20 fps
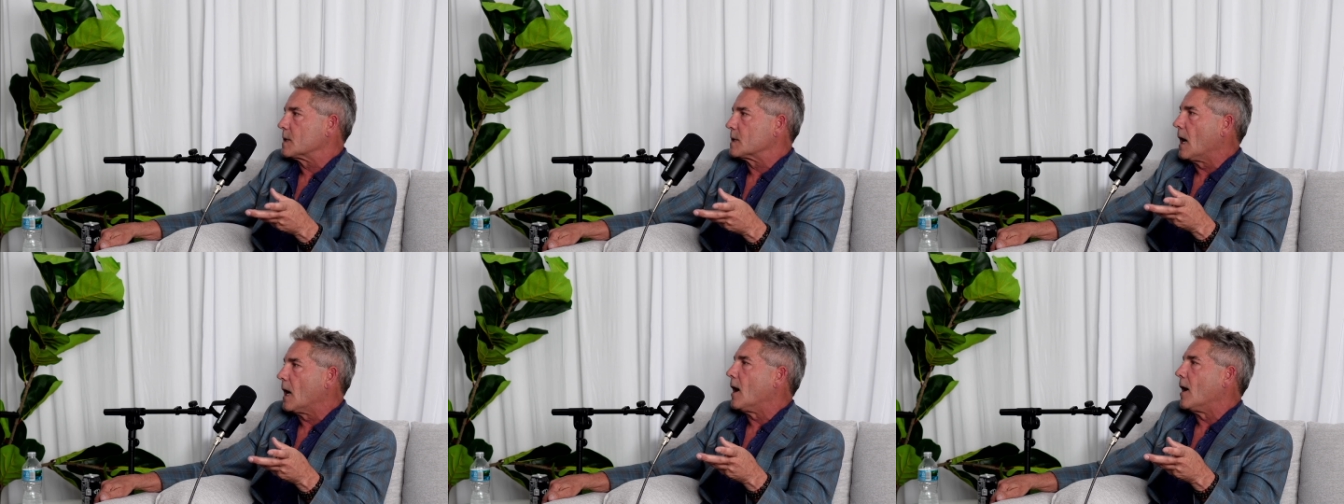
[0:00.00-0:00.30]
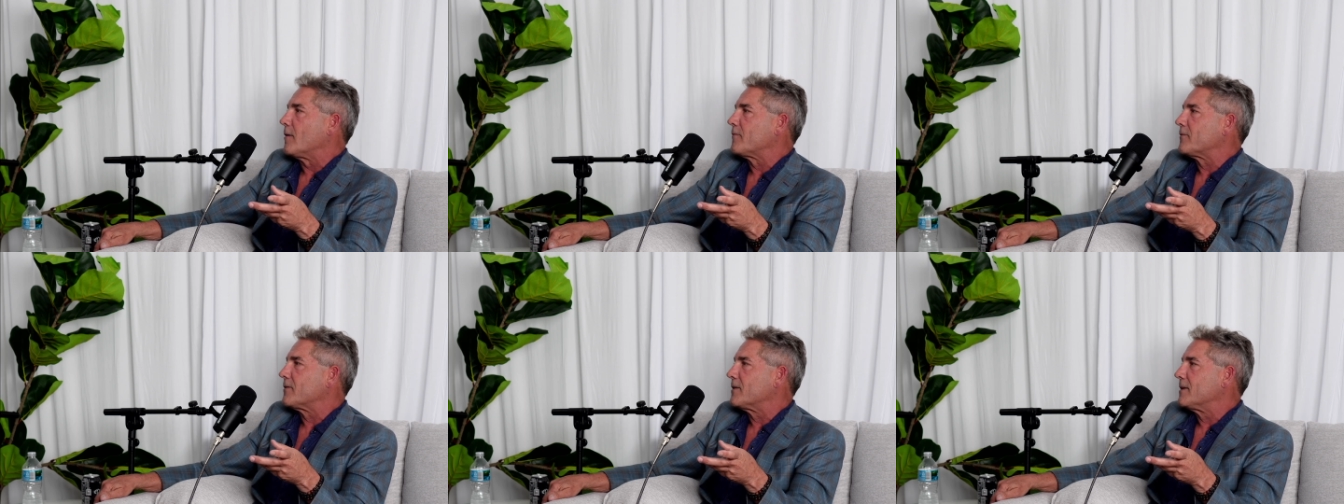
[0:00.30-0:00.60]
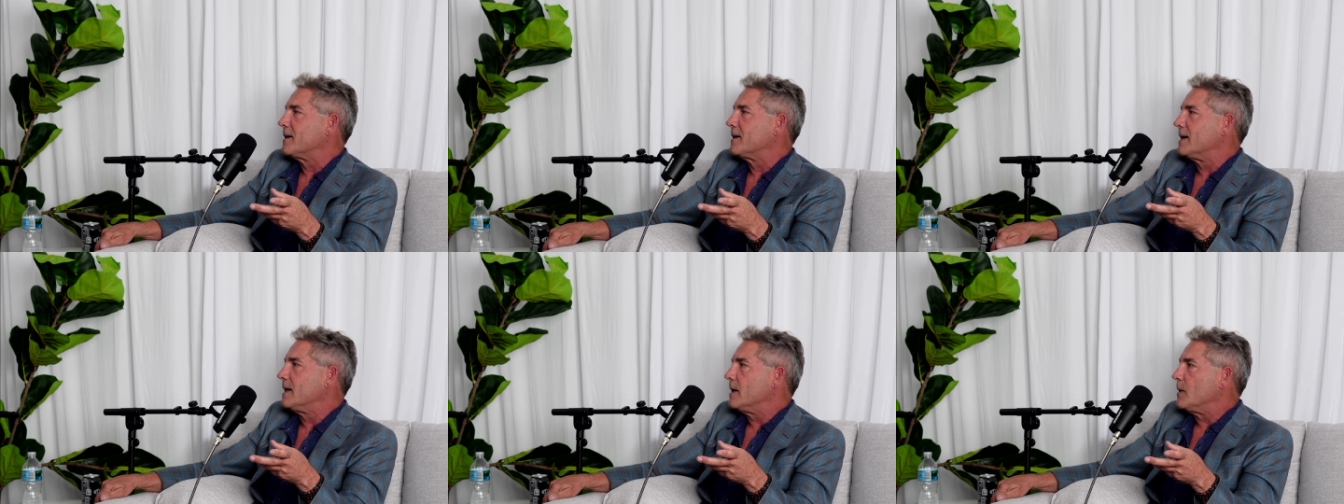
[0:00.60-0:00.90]
off
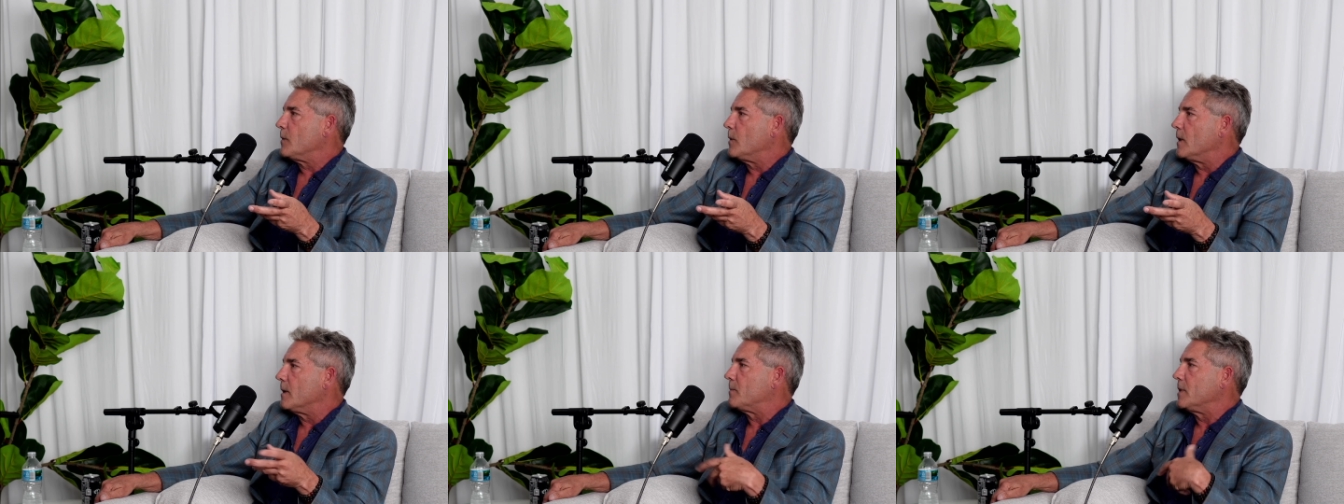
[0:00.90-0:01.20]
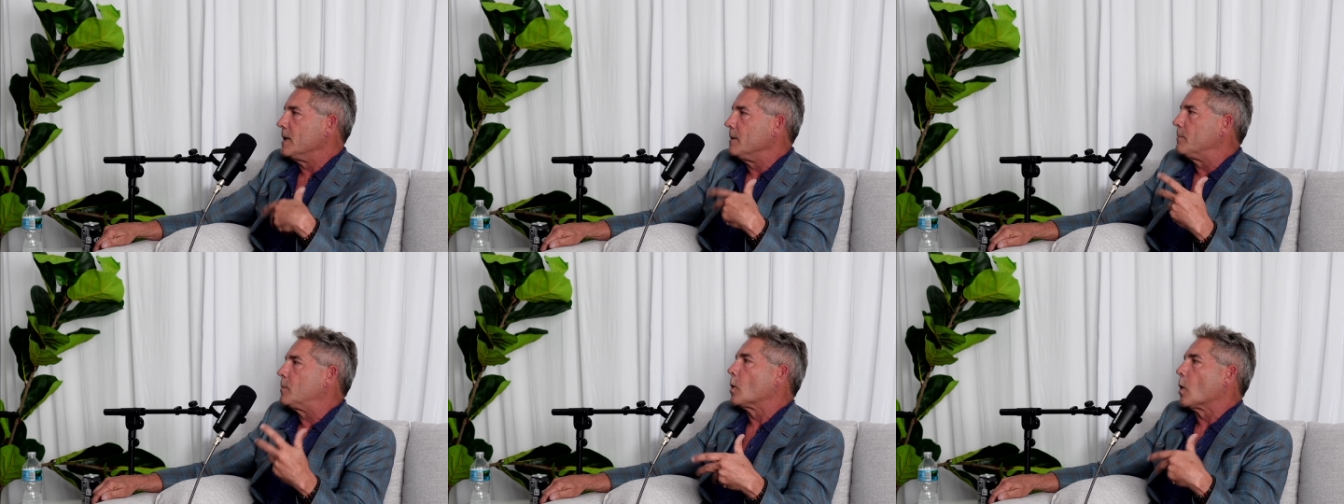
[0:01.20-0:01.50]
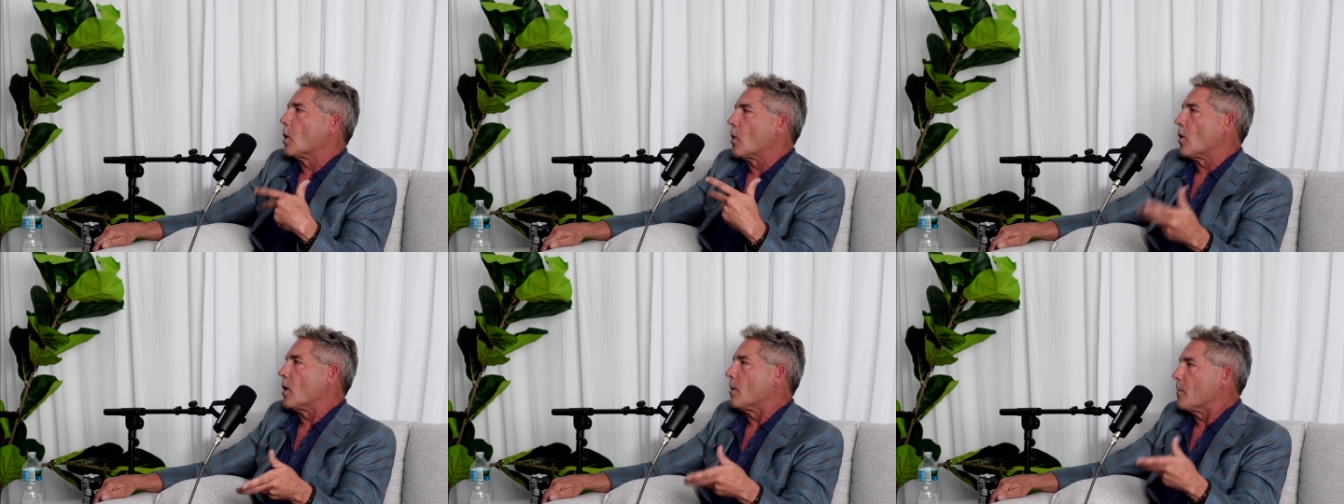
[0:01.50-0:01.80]
that people
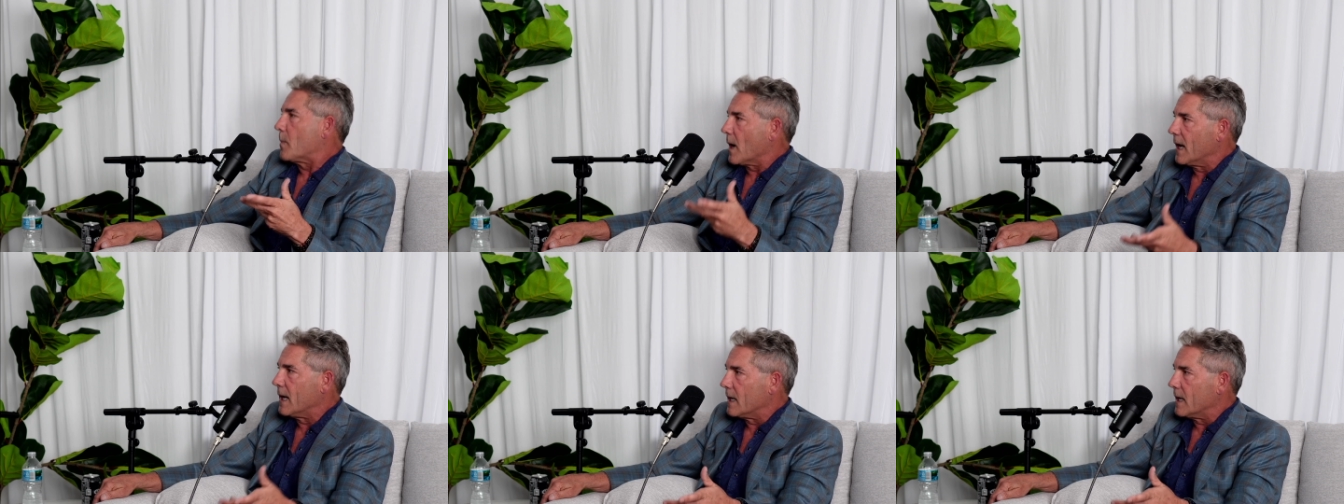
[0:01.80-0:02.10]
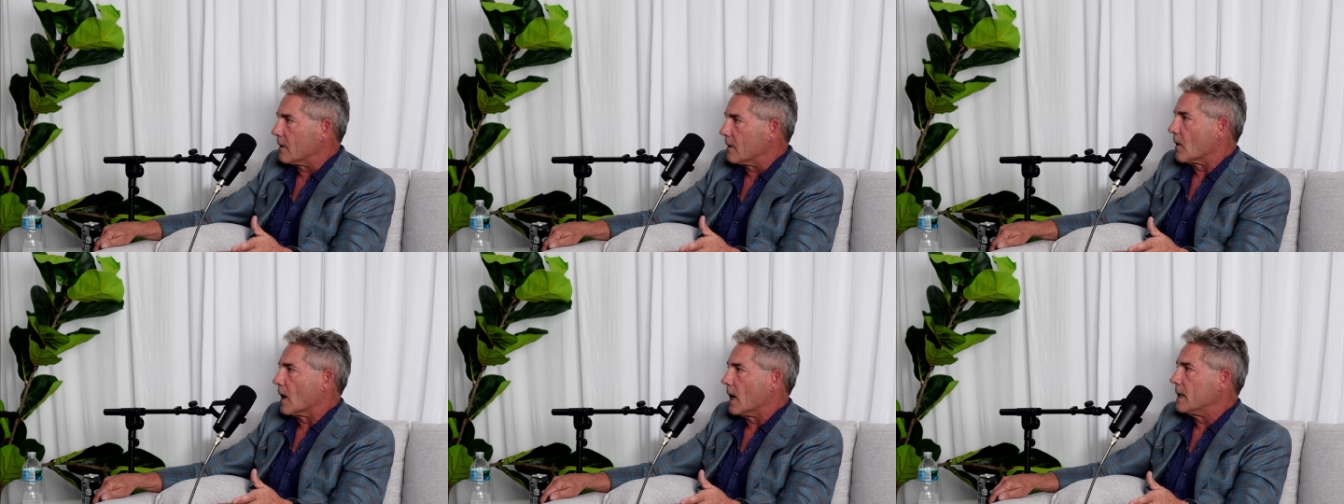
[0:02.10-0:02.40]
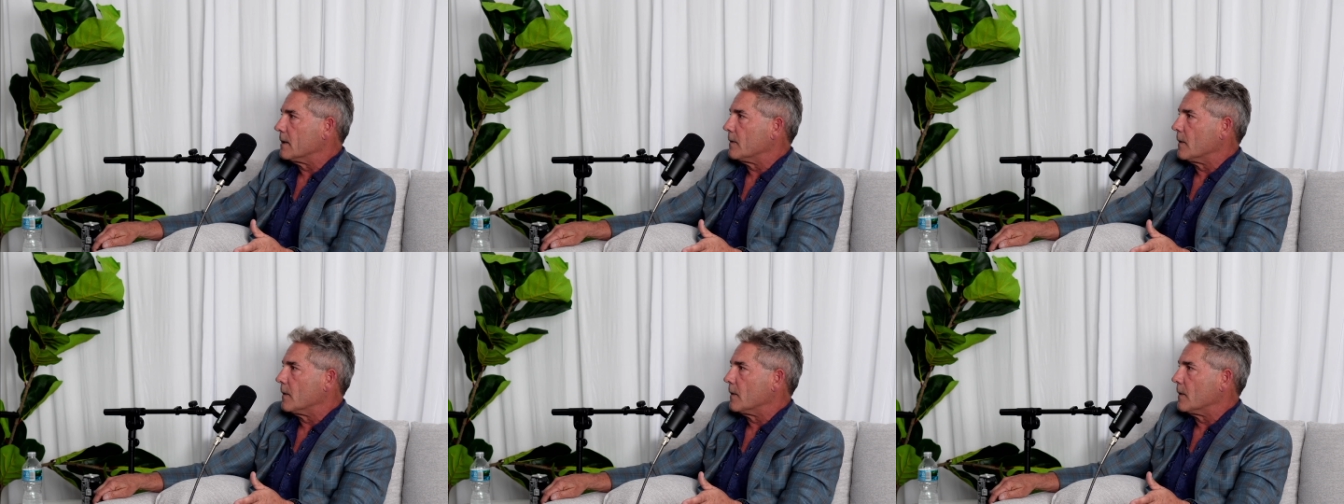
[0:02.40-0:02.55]
aren't paying, right?